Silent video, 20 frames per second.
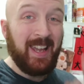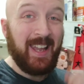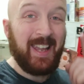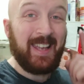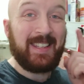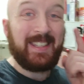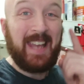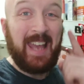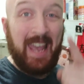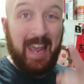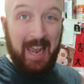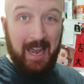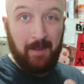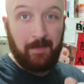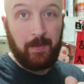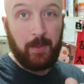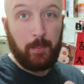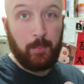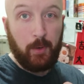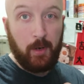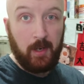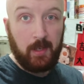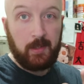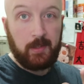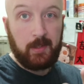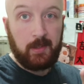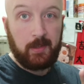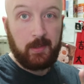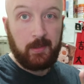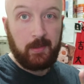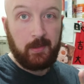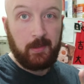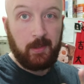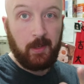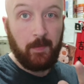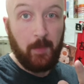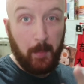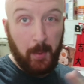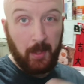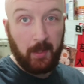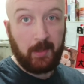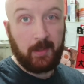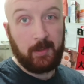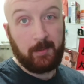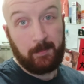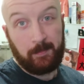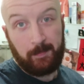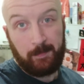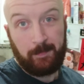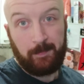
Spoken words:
And half the price of the Pelican.